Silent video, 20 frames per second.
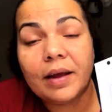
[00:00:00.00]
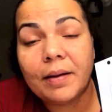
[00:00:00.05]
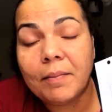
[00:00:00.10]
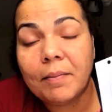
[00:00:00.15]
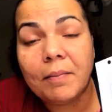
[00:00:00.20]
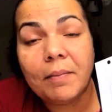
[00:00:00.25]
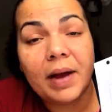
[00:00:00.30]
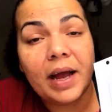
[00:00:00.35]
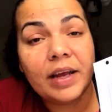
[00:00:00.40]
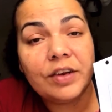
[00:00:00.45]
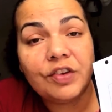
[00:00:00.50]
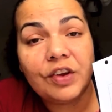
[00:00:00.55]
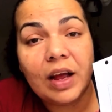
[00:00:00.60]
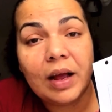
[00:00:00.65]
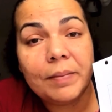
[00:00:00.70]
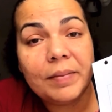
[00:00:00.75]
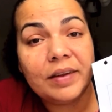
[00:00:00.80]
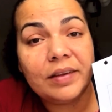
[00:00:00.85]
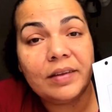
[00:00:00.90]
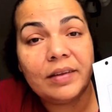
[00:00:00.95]
My
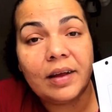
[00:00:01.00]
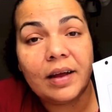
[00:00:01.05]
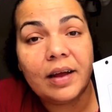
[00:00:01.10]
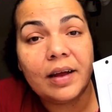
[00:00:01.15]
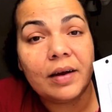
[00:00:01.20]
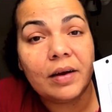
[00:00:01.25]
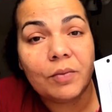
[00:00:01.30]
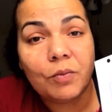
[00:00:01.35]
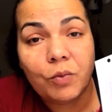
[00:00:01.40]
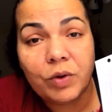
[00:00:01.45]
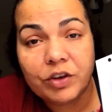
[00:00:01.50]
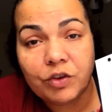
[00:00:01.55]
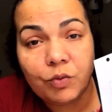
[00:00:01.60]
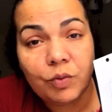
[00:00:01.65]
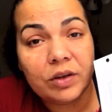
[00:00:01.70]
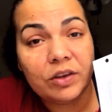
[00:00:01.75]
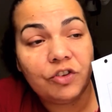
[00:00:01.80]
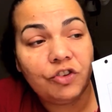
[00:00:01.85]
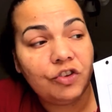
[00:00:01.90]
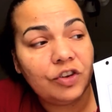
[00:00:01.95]
job is done, which
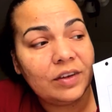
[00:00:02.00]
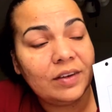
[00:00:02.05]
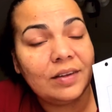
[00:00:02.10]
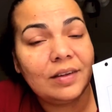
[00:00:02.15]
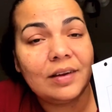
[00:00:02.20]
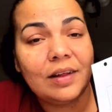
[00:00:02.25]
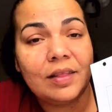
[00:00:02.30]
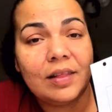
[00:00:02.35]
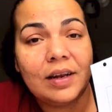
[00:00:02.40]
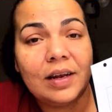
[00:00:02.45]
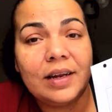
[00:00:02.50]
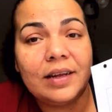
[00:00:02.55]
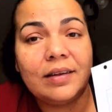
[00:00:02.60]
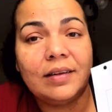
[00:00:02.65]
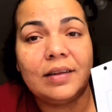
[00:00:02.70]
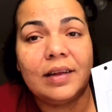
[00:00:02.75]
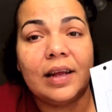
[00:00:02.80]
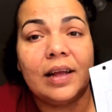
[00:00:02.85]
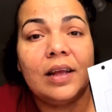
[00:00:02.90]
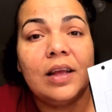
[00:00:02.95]
was just the
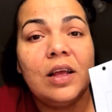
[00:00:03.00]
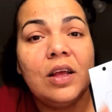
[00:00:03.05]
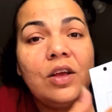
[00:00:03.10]
listing.